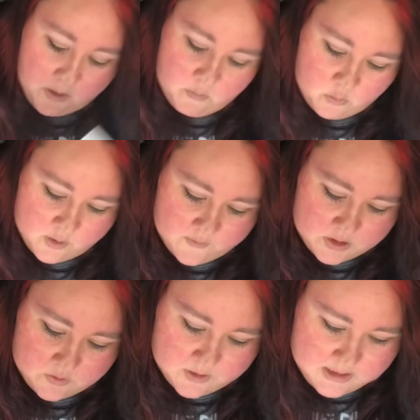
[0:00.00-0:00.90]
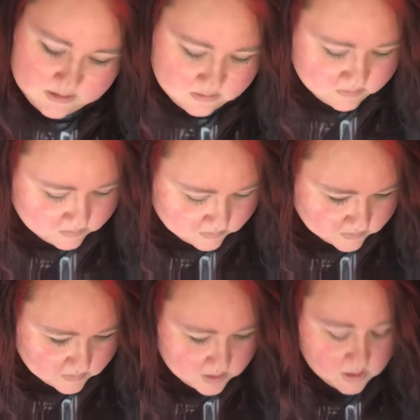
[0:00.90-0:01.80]
more of a green,
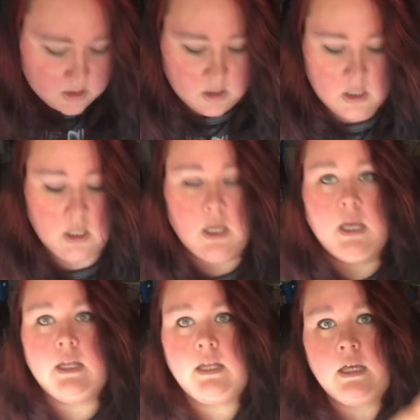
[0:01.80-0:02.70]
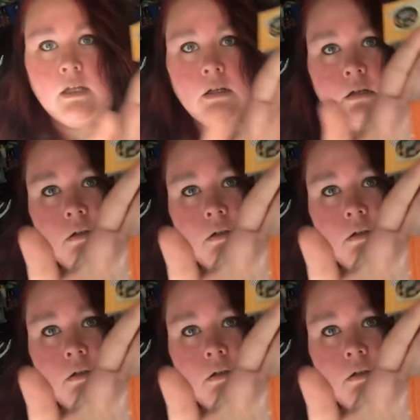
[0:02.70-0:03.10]
and then